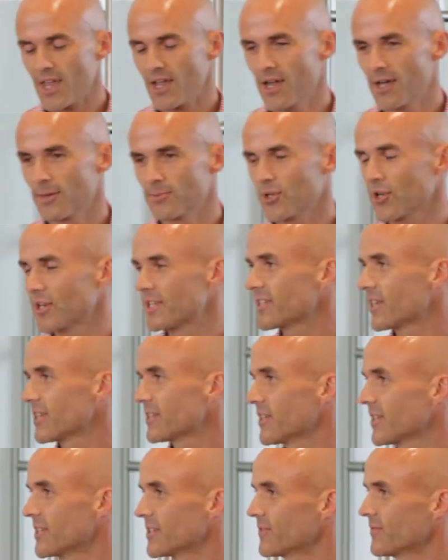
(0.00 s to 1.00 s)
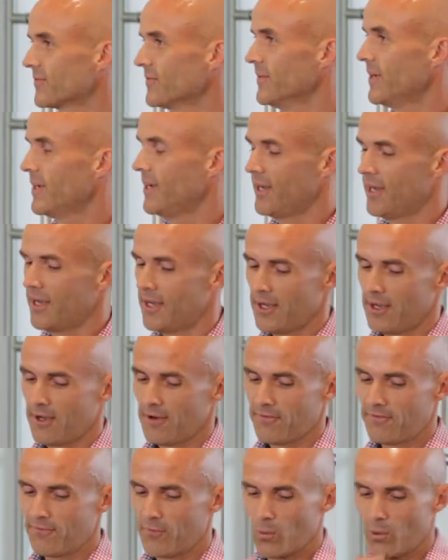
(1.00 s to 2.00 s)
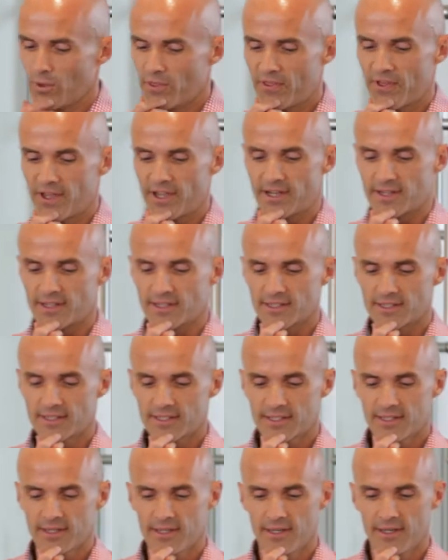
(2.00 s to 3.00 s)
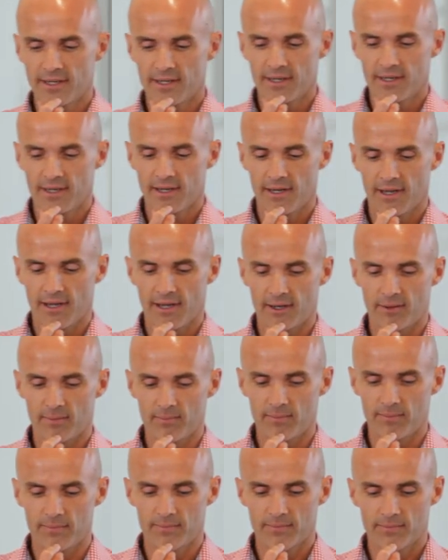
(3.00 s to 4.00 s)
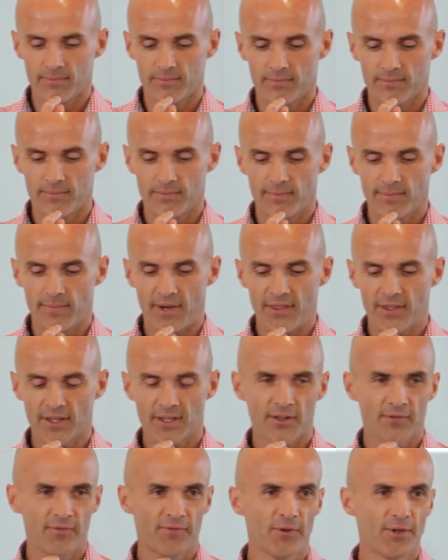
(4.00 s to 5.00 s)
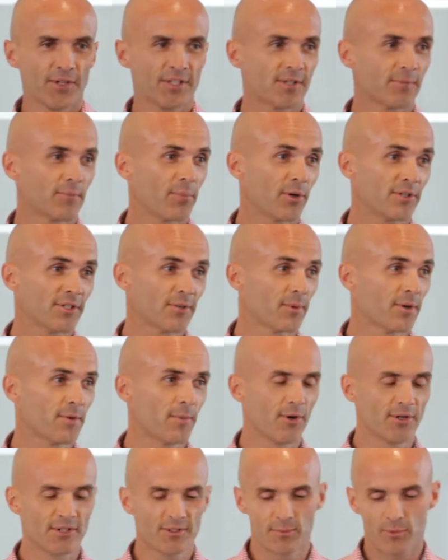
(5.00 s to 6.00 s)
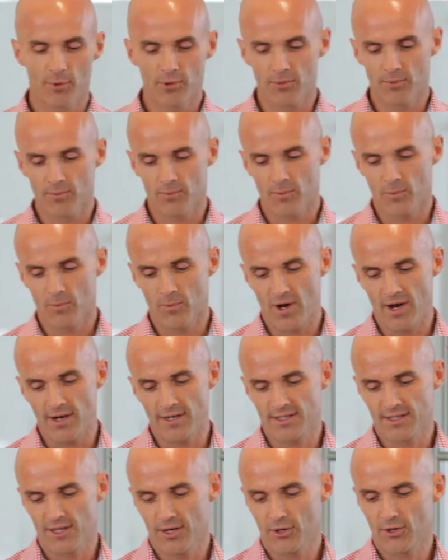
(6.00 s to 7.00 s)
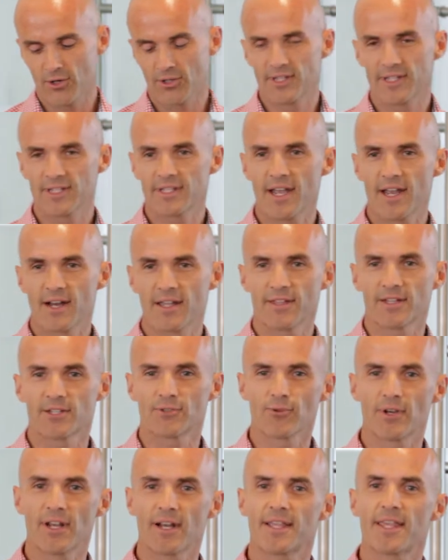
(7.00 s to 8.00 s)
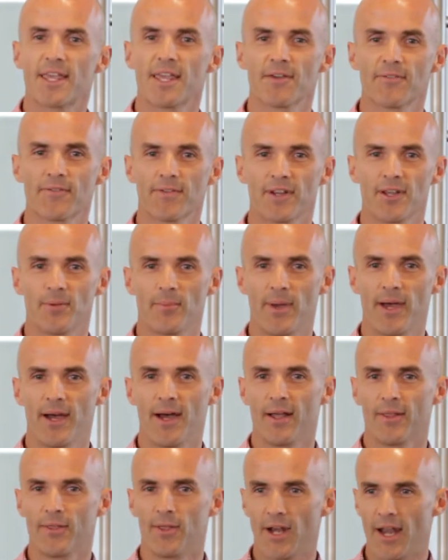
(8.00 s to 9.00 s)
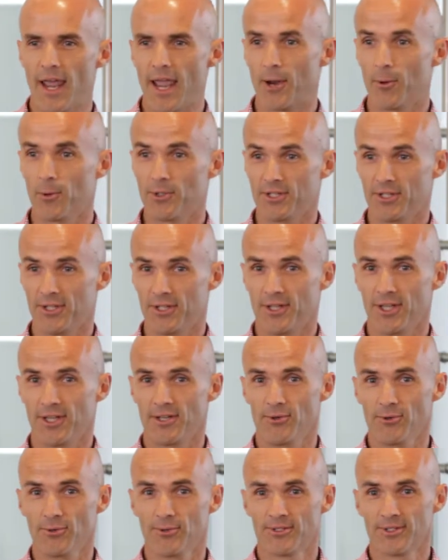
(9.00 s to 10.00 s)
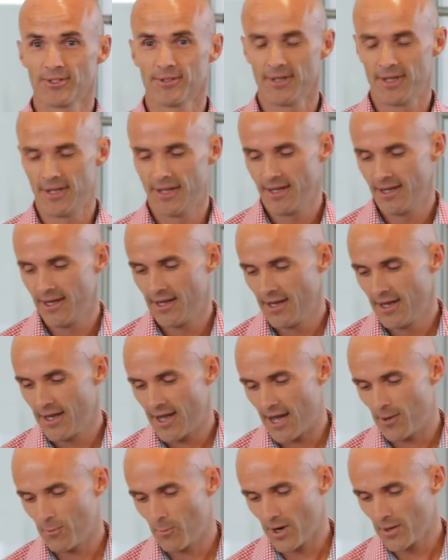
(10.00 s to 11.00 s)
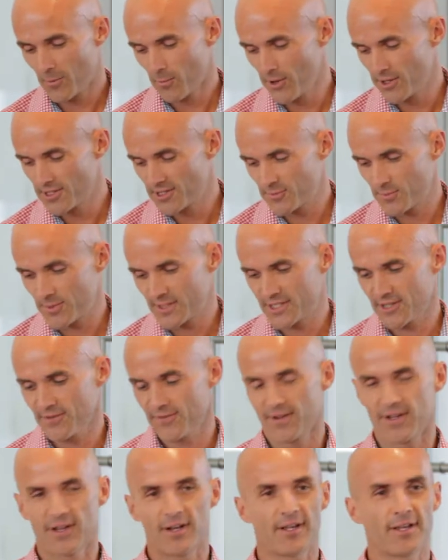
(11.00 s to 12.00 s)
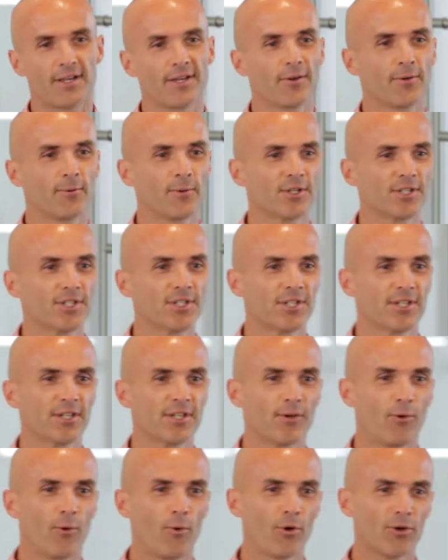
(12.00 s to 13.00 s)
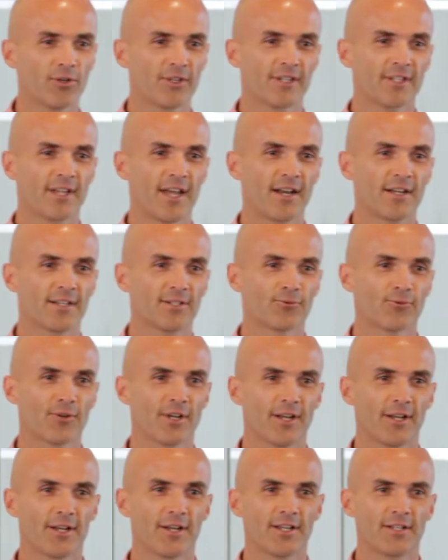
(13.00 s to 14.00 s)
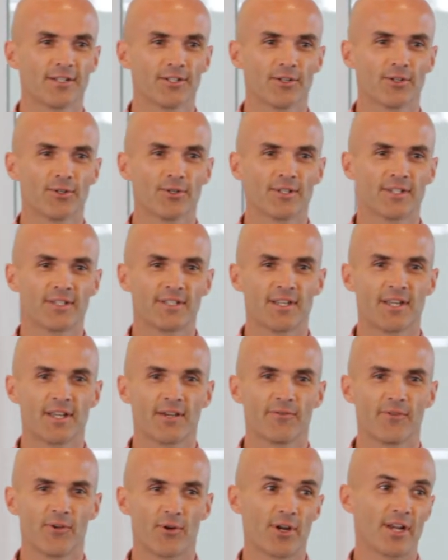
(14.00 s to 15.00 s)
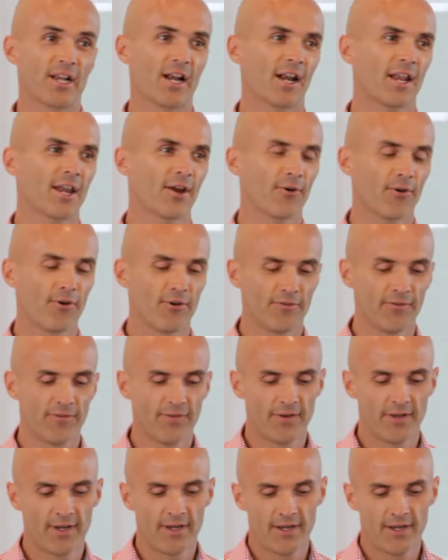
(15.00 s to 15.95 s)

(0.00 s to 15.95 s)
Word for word: Um, so let's get to these four things. Um, I think the first and possibly most important one is that a good dictator thinks really carefully about the language that they use. And one word specifically, which all good dictators really need to steer very clear of,